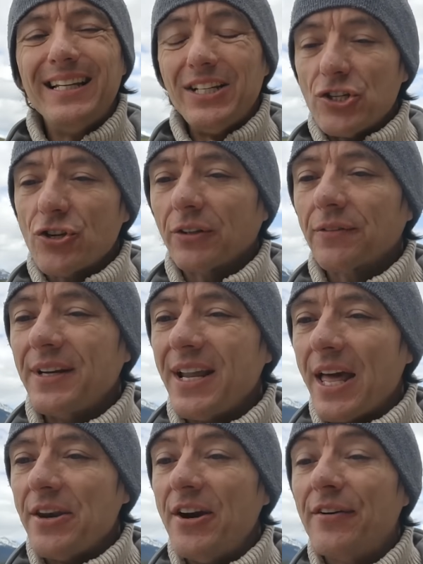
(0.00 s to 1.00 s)
in children
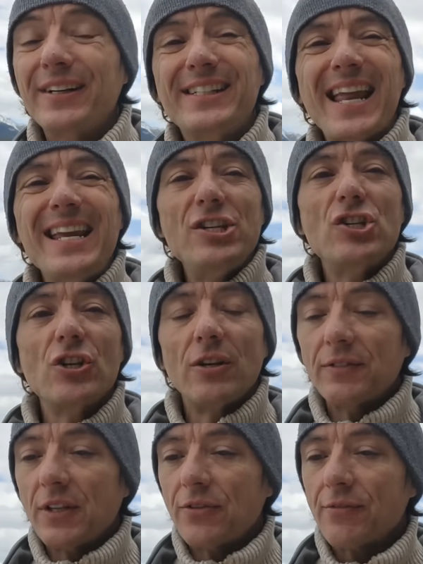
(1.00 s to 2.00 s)
and irritation
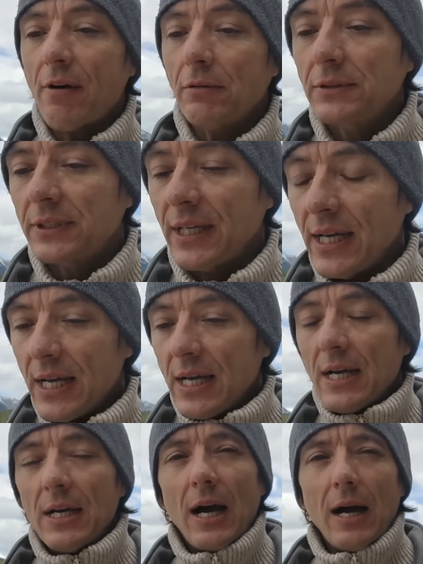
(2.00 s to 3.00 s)
of the throat.
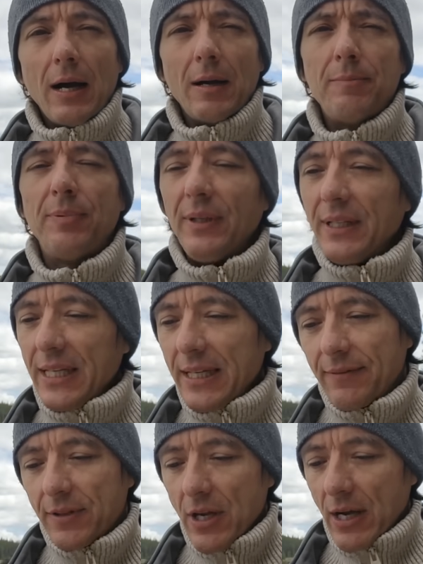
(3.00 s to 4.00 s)
Uh,
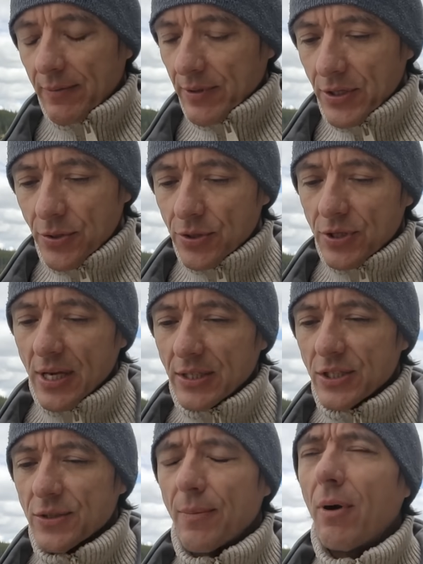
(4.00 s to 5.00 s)
believed um, this was a
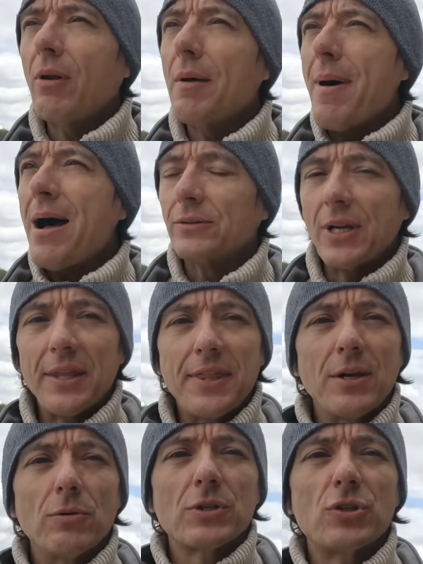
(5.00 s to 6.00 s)
small amount. I
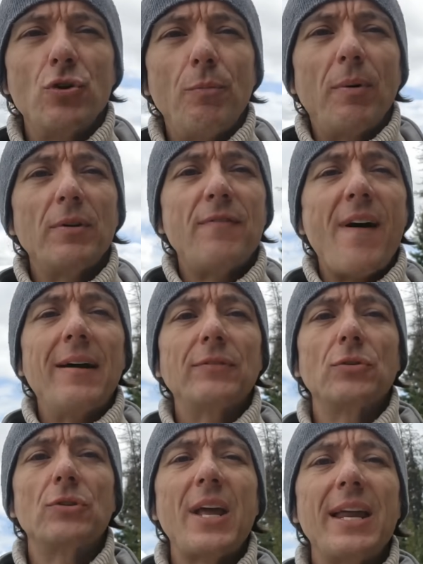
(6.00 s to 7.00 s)
think it was 2.5
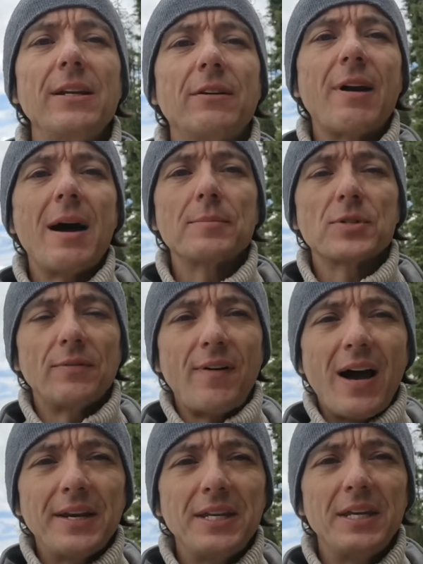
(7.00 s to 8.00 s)
to 10 grams of
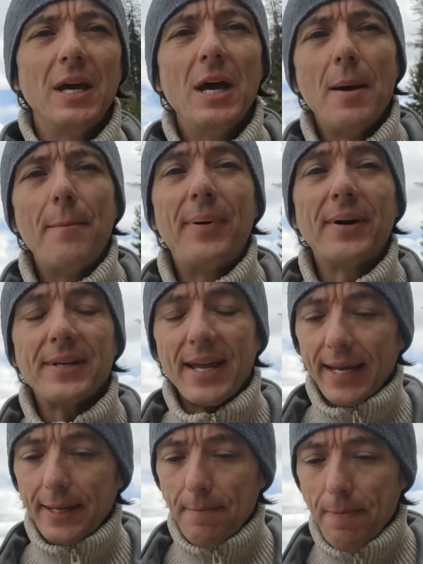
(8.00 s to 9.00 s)
honey per
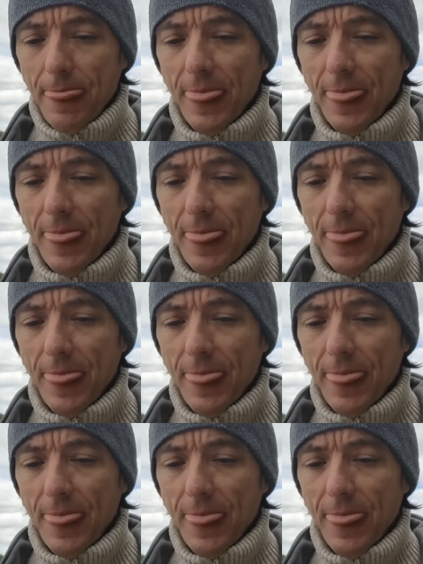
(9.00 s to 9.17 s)
day.